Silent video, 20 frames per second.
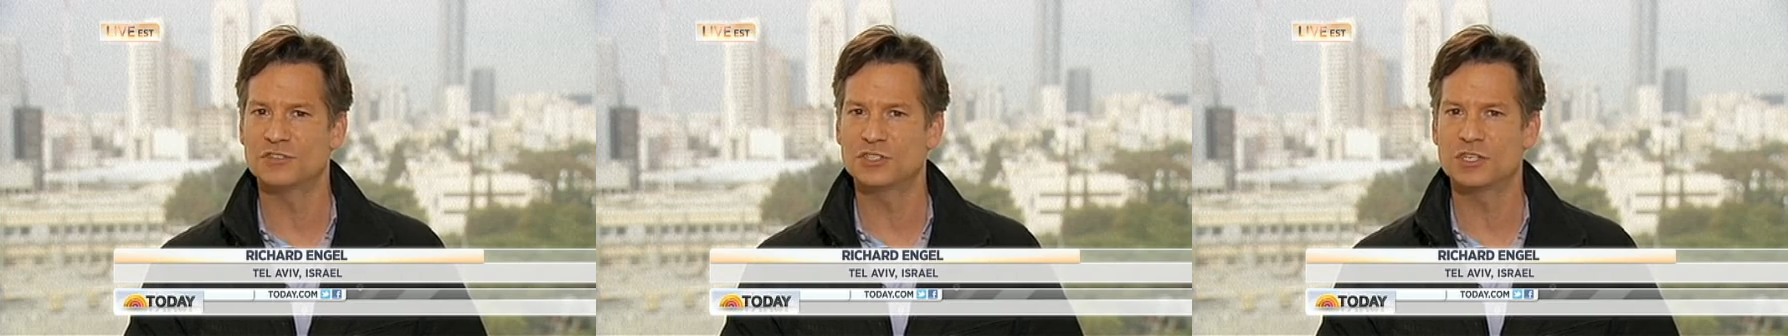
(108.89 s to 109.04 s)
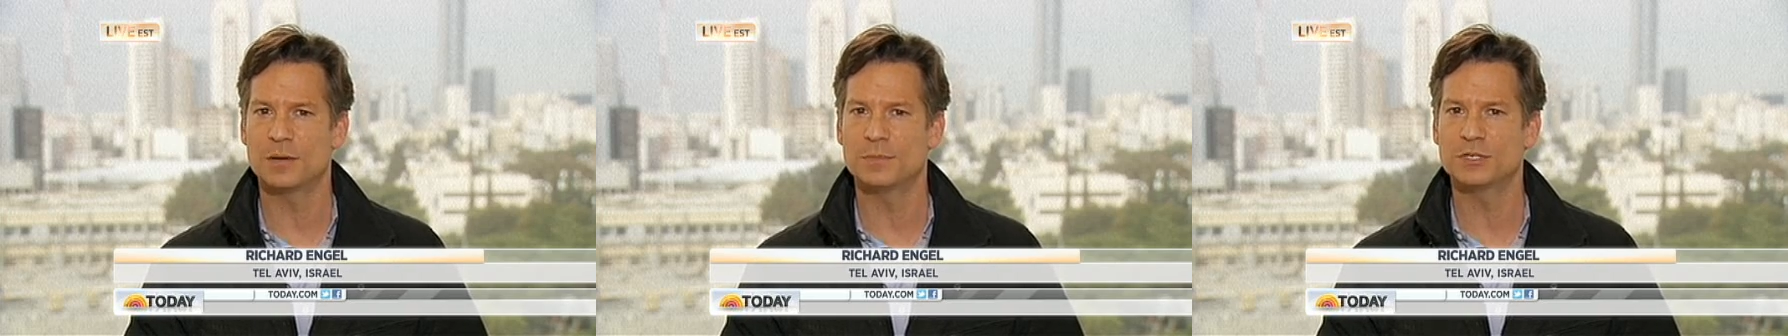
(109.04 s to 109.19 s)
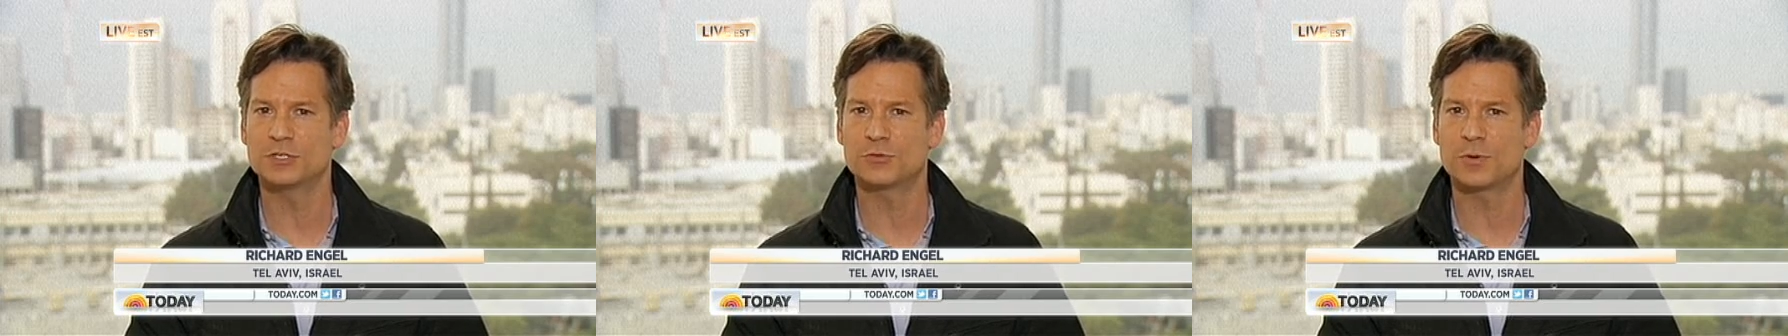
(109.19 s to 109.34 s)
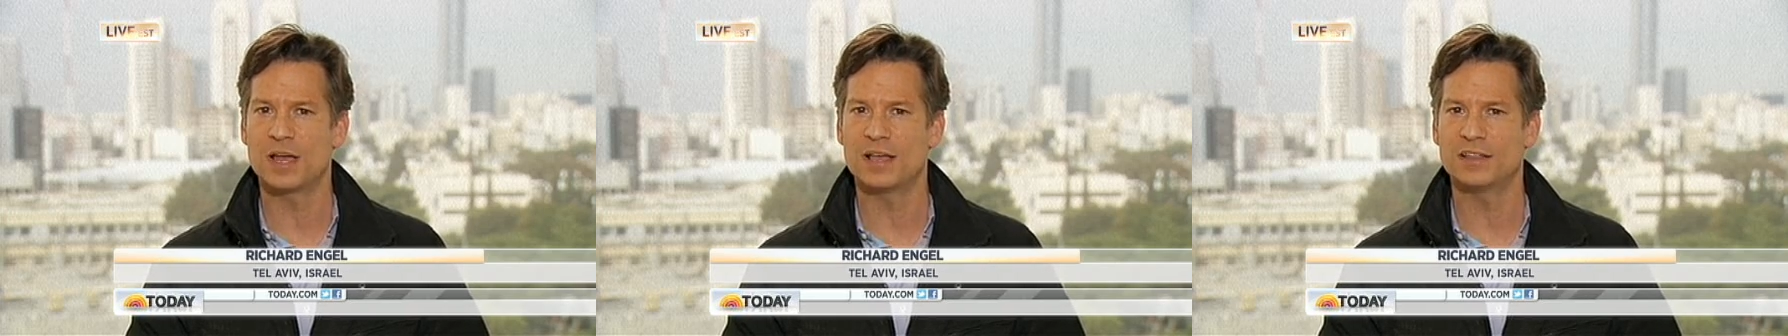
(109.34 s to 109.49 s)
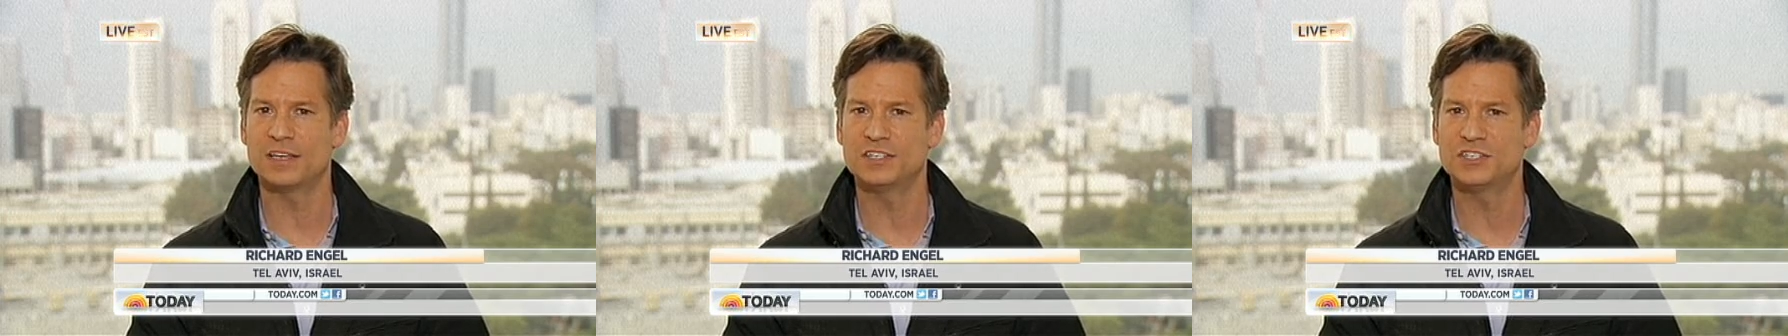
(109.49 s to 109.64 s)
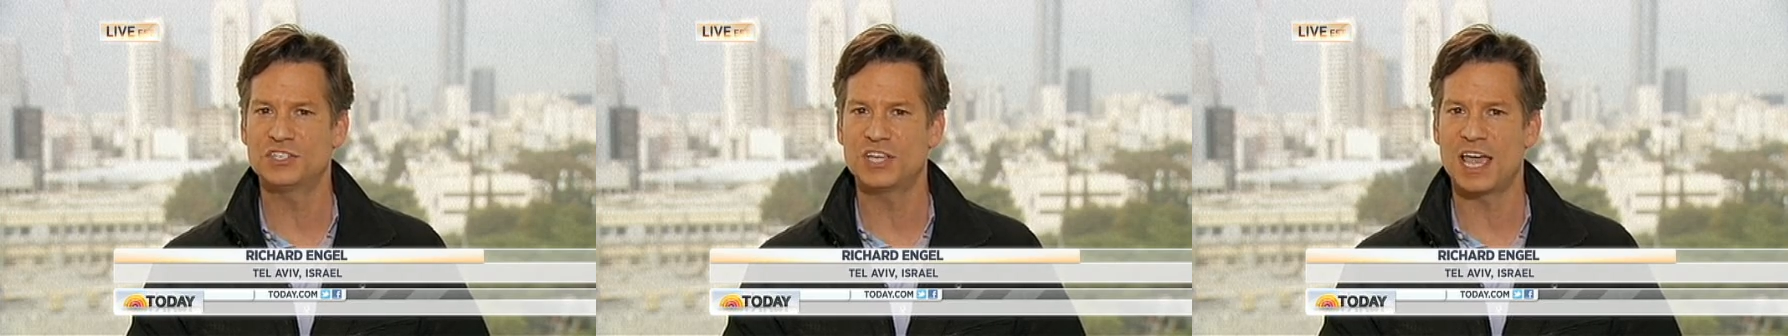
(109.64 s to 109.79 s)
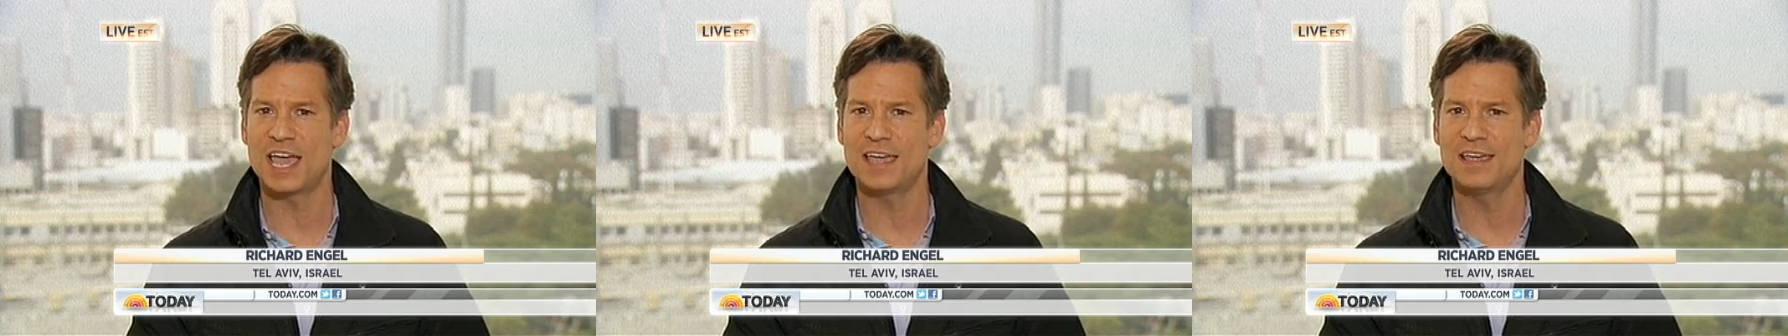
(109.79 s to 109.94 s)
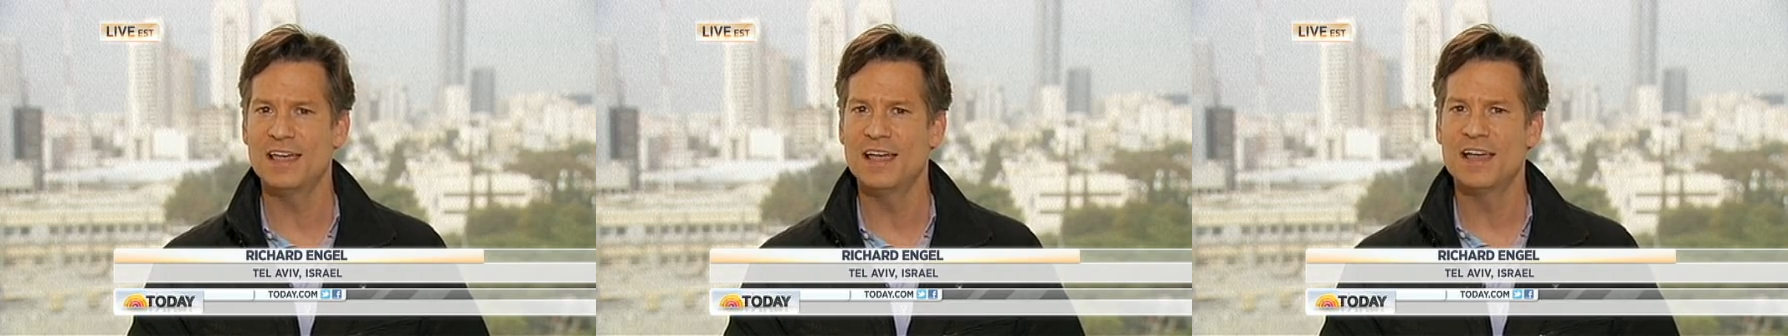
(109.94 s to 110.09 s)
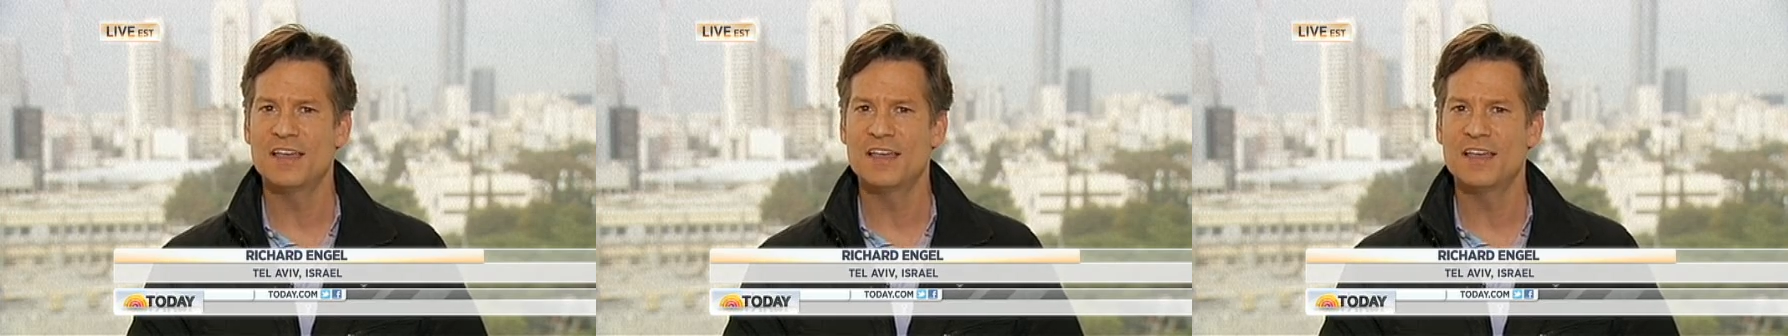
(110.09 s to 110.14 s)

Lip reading: Some Israelis say